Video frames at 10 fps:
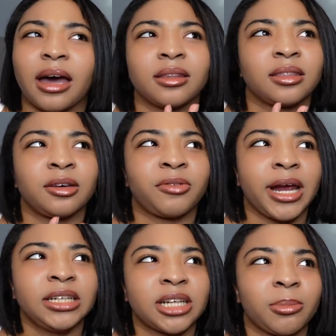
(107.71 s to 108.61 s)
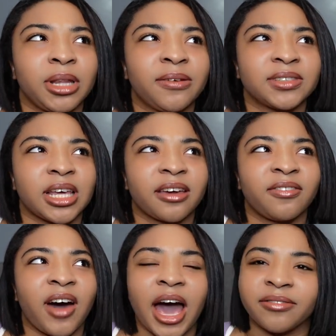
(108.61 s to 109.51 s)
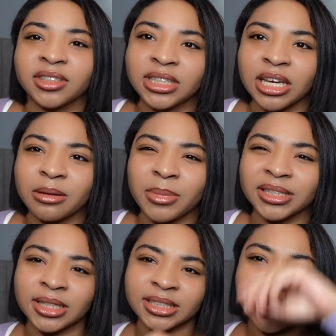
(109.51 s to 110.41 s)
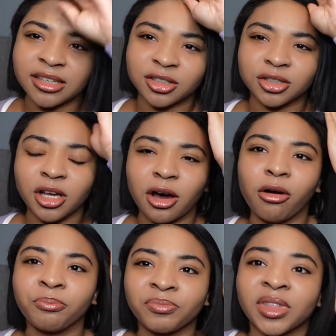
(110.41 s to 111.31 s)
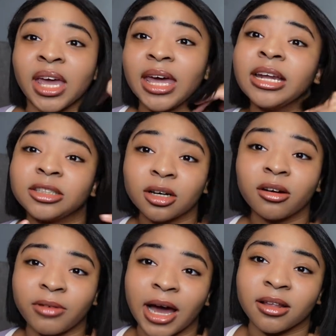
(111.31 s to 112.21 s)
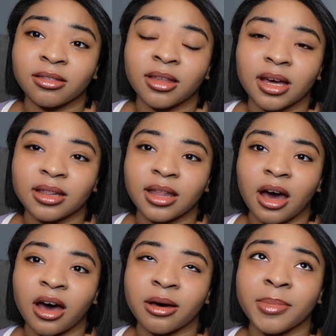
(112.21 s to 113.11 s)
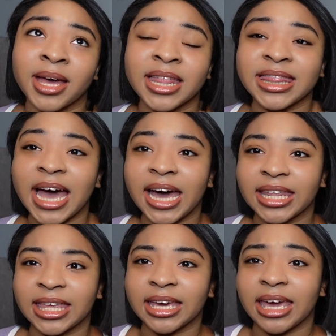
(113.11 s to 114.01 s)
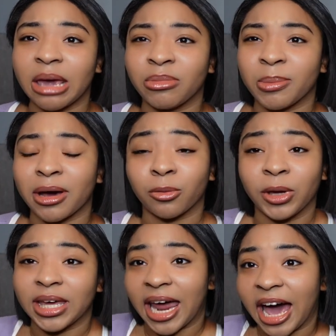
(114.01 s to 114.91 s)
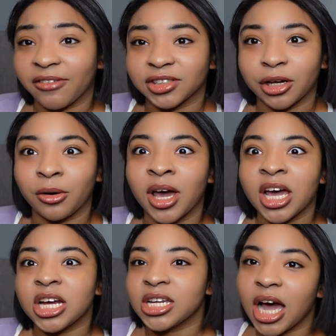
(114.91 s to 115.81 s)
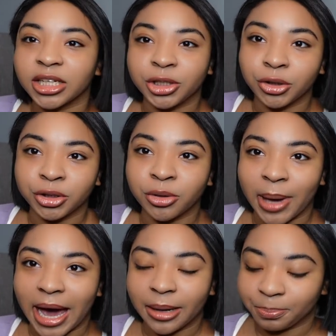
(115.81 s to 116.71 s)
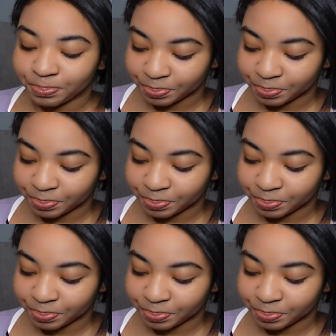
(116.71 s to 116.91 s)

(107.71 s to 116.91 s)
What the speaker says: the range I believe is like 5 to 10 business days or so. And it took around that. I think it came in about a week and a half. So not too bad.